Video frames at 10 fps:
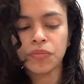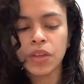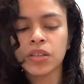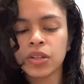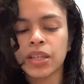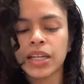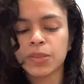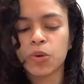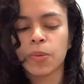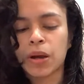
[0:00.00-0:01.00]
So I think it's
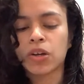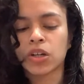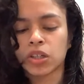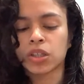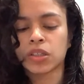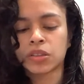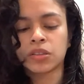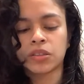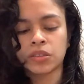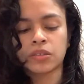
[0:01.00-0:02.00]
more about her
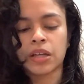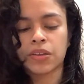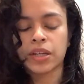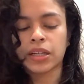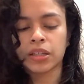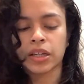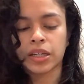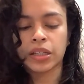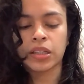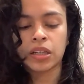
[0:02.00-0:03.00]
now that I look at
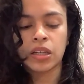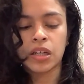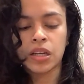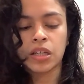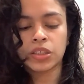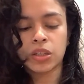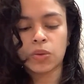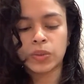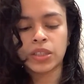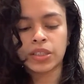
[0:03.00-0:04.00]
it. So
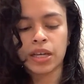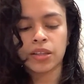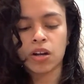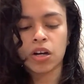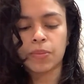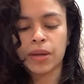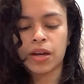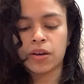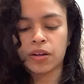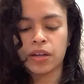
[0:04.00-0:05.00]
what's the death card
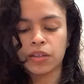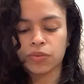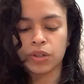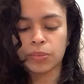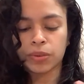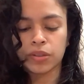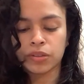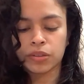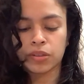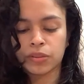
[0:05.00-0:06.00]
about and the
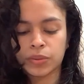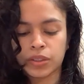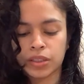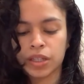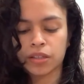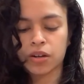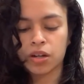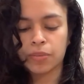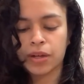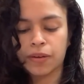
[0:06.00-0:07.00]
rebirth? The death card
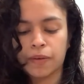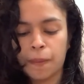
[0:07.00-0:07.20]
about?